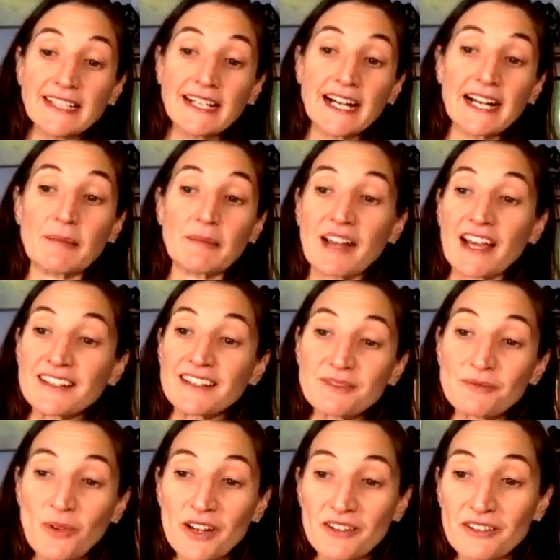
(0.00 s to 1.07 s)
Um, and I
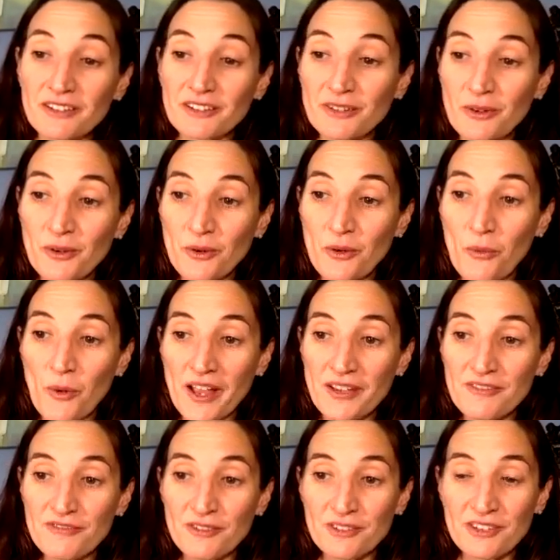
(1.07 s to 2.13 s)
didn't want to
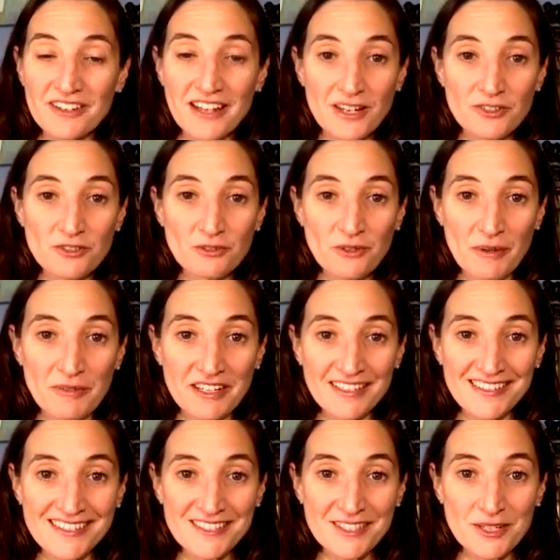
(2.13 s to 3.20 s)
wait for the natural
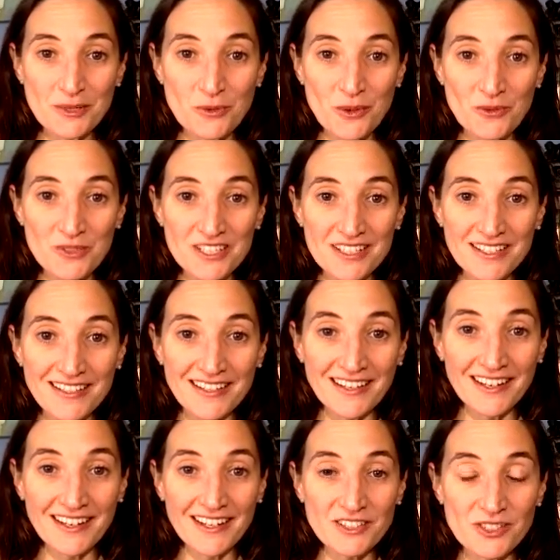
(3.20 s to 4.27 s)
remedies to, to kick
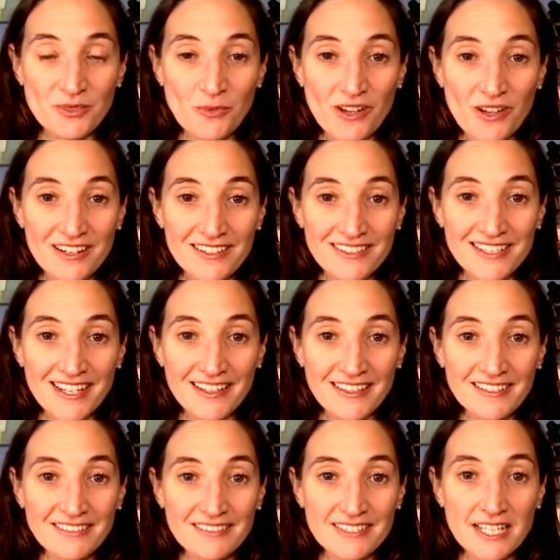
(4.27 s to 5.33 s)
in. I just wanted to take,
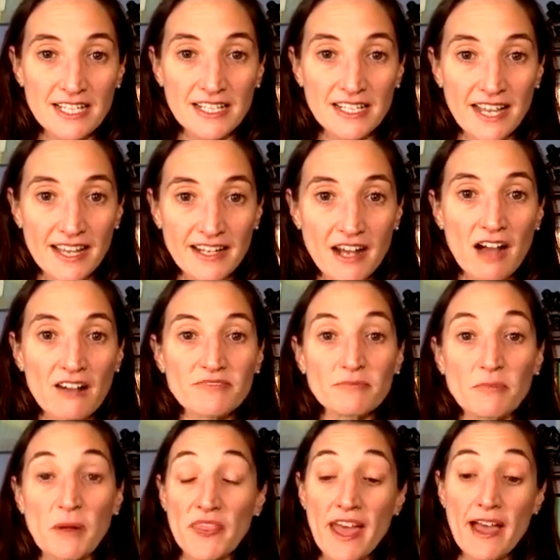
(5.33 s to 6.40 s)
take a night off,
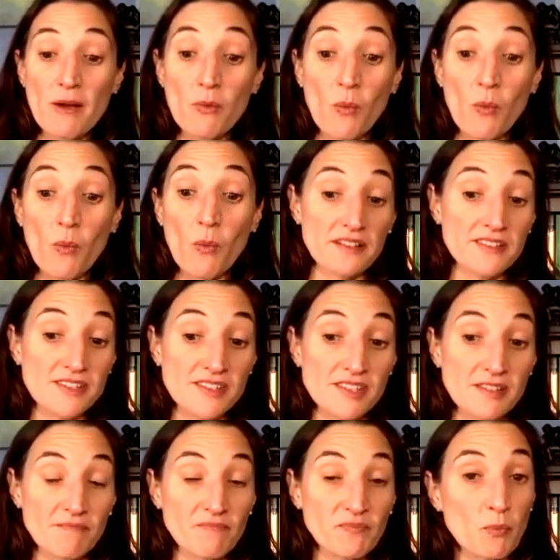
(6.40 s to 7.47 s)
but that was
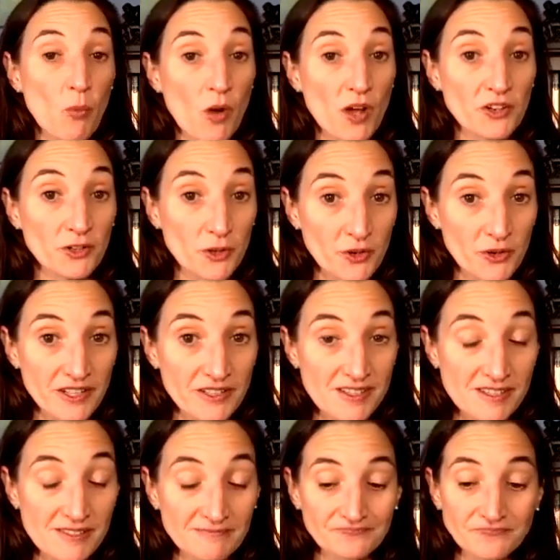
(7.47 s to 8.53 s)
one occurrence.